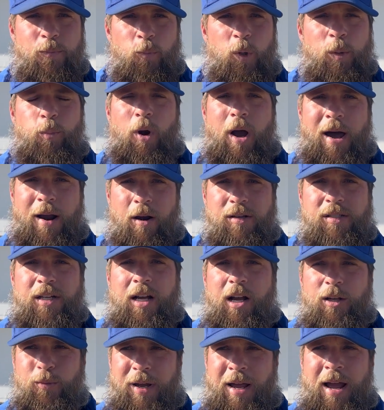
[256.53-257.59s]
We pride
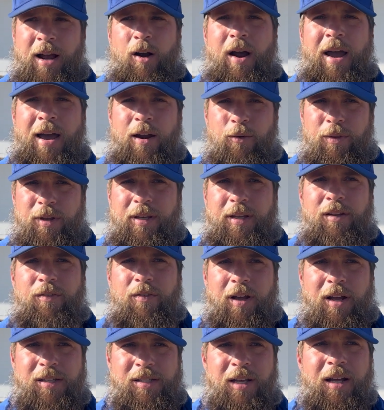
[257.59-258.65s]
ourselves. We hang our hat on the
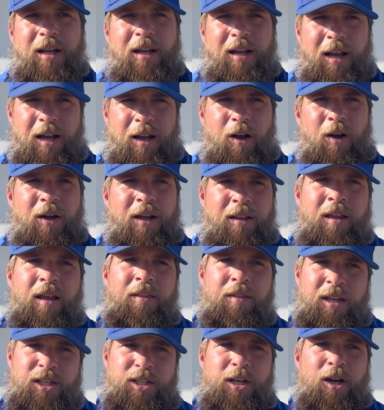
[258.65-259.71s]
defense.
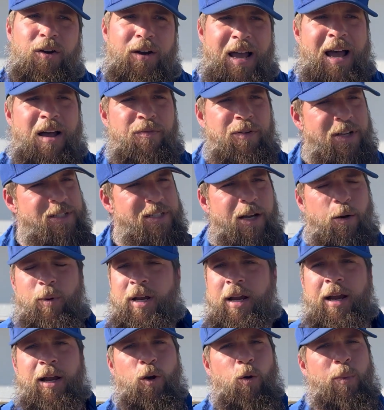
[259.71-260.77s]
And this year, the offense said
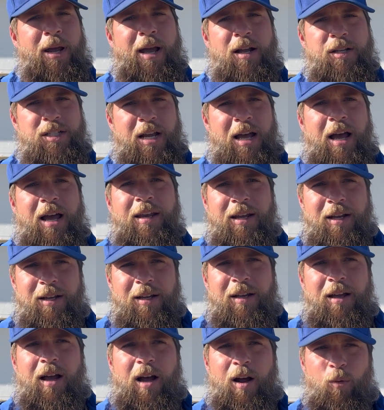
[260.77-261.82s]
we ain't going to be outshined.
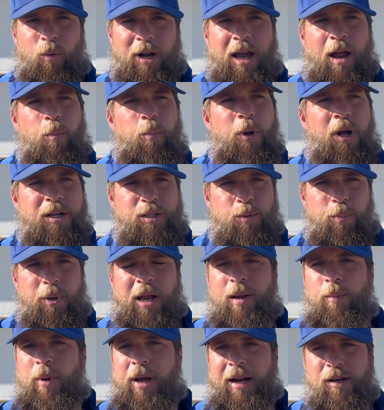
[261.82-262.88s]
We got a bunch of
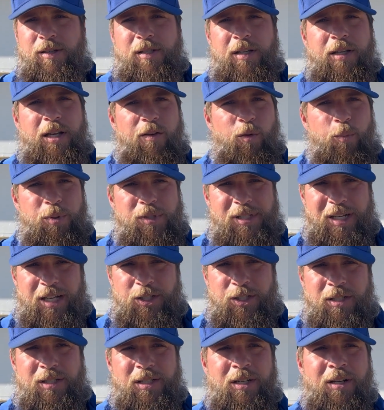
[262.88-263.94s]
playmakers at different
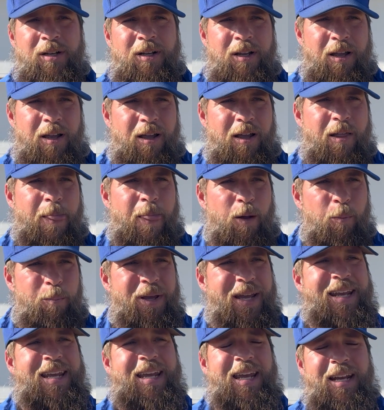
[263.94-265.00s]
positions. A
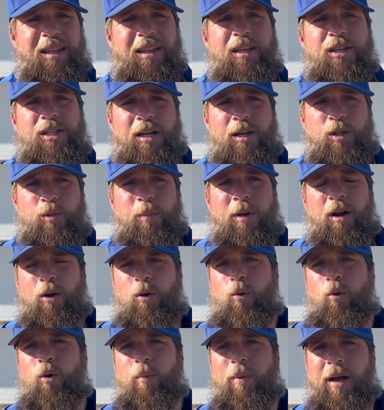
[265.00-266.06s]
big key to this year has been our
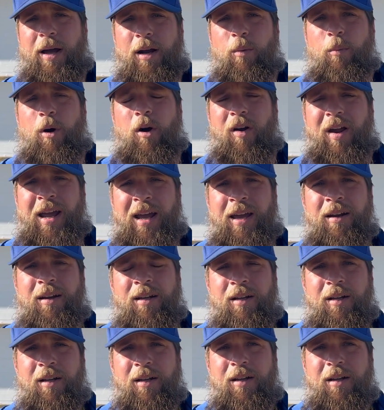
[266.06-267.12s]
quarterback, Amari Hanna.